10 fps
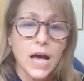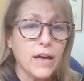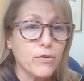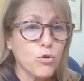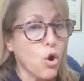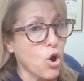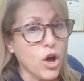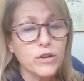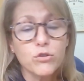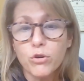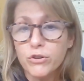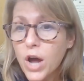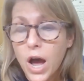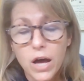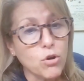either on or
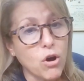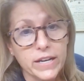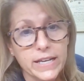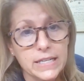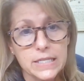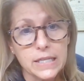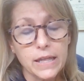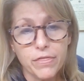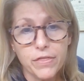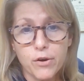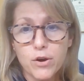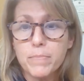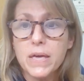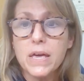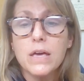not on insulin
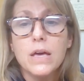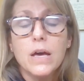therapy,